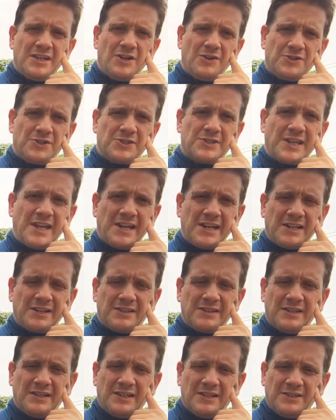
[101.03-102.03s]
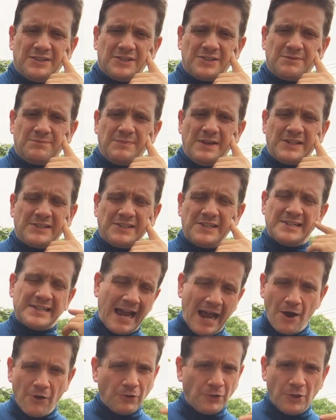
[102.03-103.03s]
just getting just basically
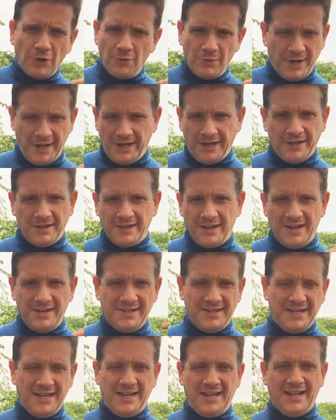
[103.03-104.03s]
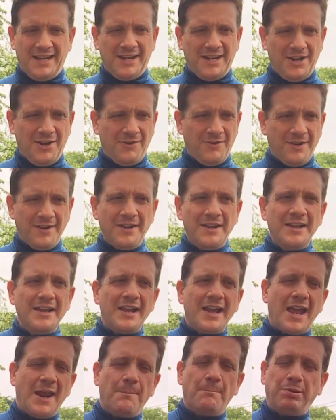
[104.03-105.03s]
downloading, and,
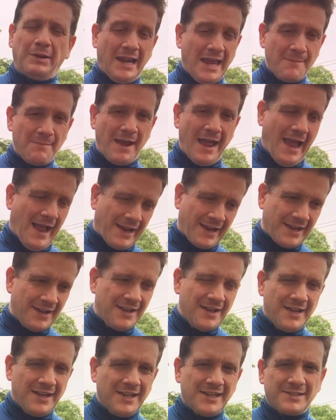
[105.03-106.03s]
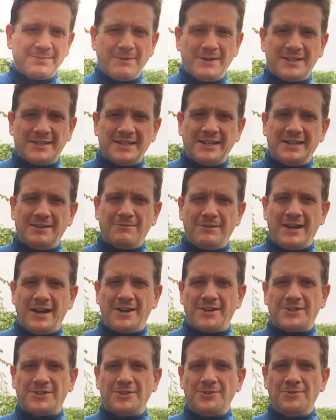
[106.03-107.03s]
and playback is what
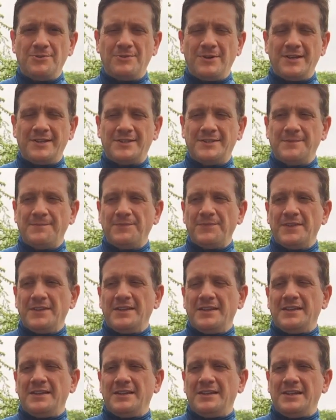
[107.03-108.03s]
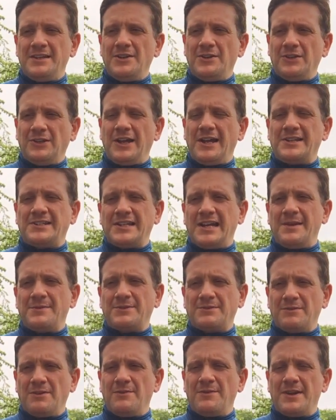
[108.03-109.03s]
our school was. A lot of
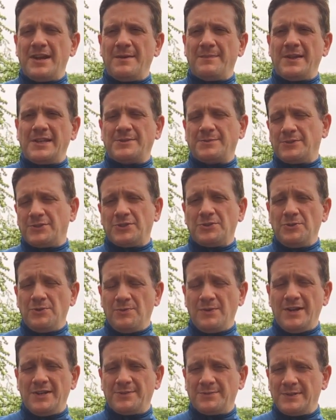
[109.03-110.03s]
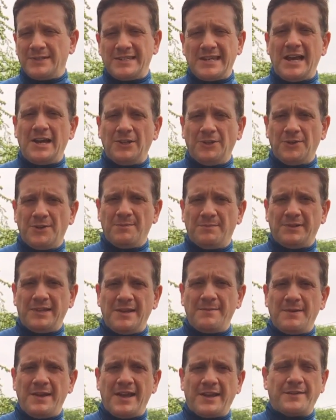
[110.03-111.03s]
times growing up, that's what school was download and
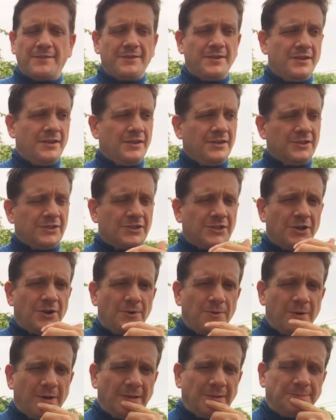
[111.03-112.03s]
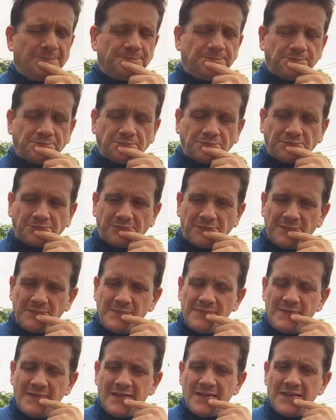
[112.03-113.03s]
playback. So.
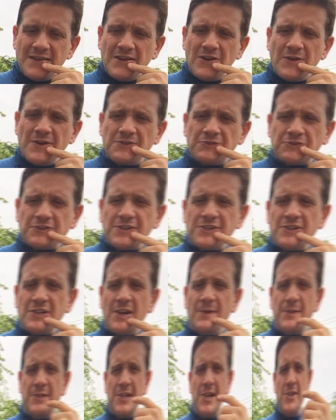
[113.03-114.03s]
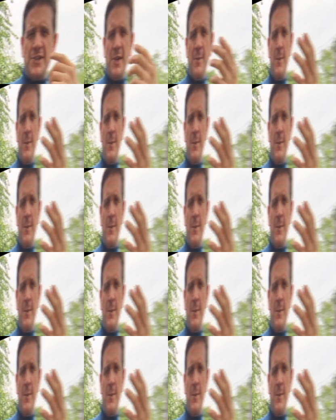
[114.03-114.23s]
Interesting conversation.